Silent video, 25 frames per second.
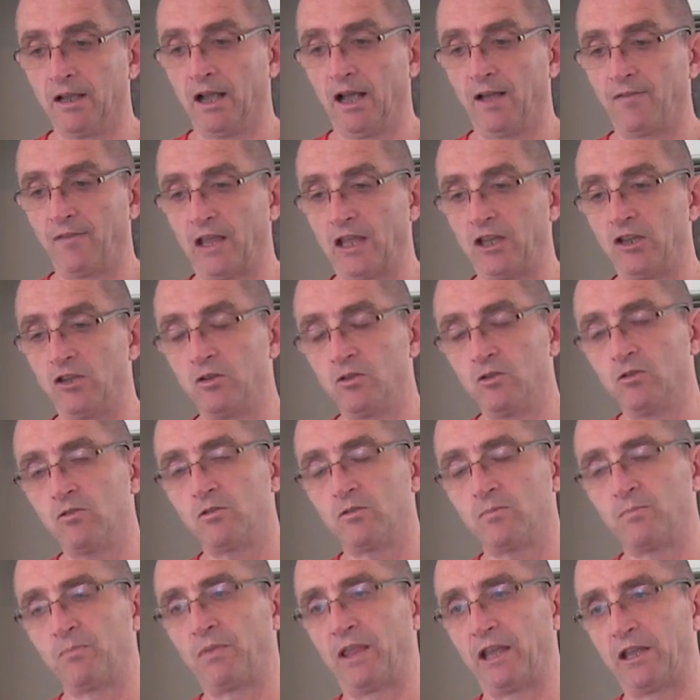And they
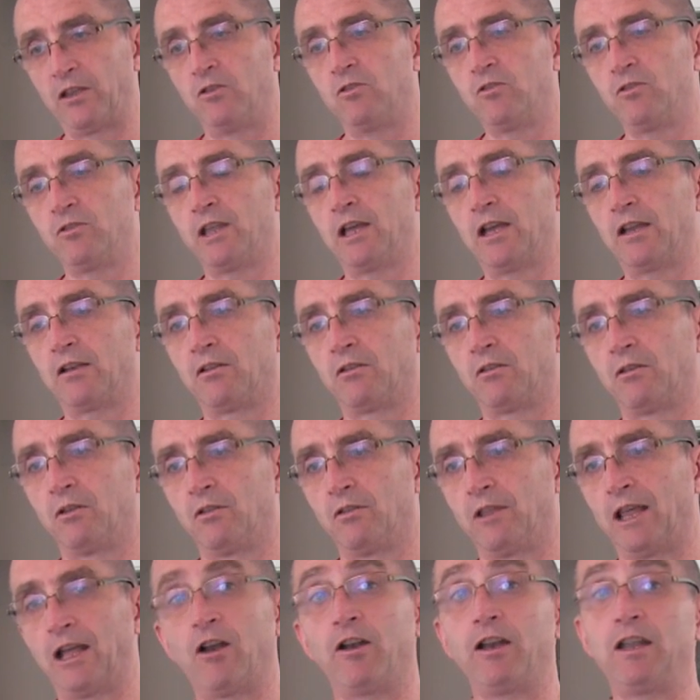use, they use that,
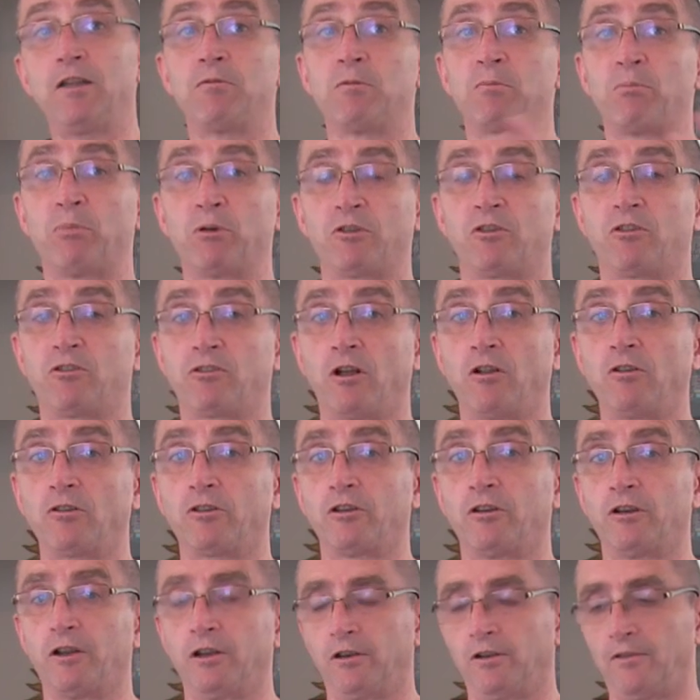they don't even put
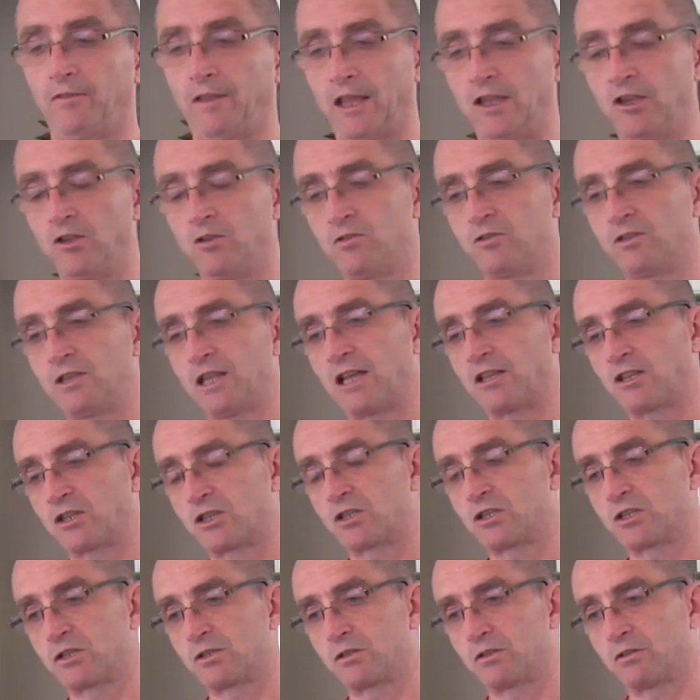salt on it. They use that
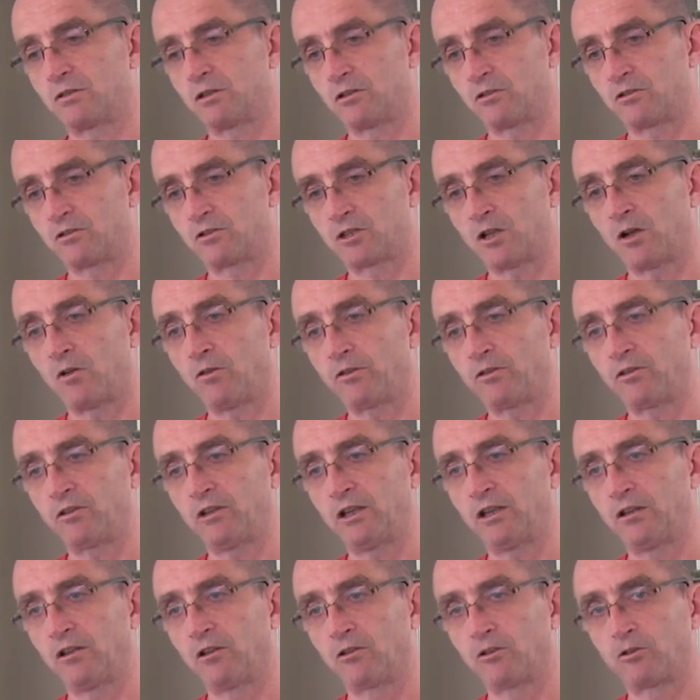the salt
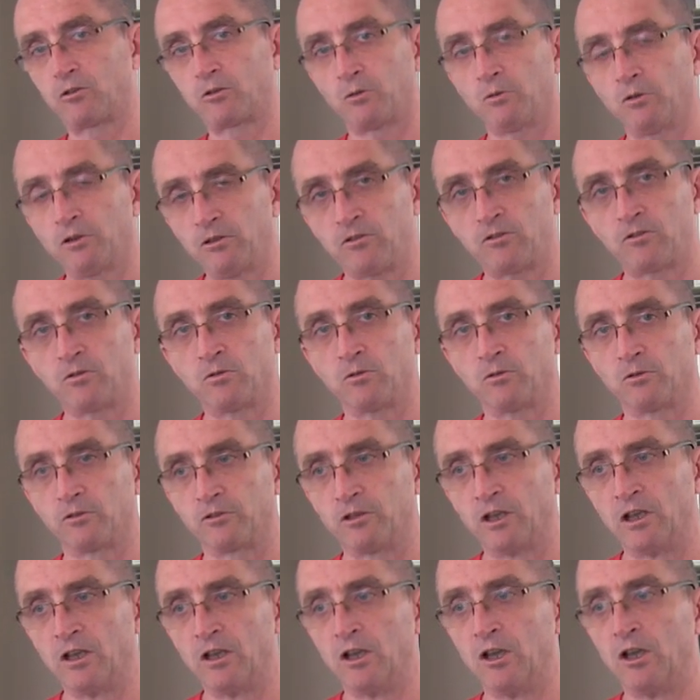in the soy
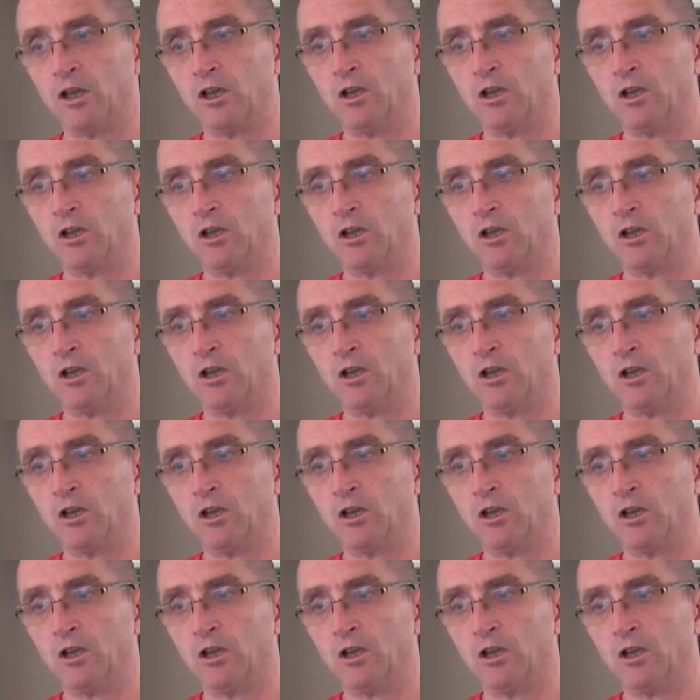sauce